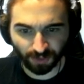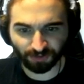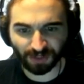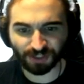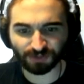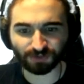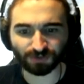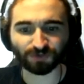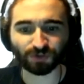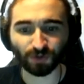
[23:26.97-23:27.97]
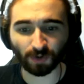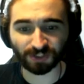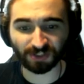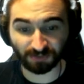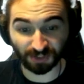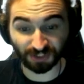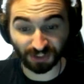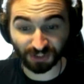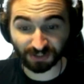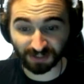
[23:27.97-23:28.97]
Recreational use of controlled
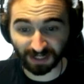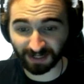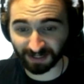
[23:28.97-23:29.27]
substances.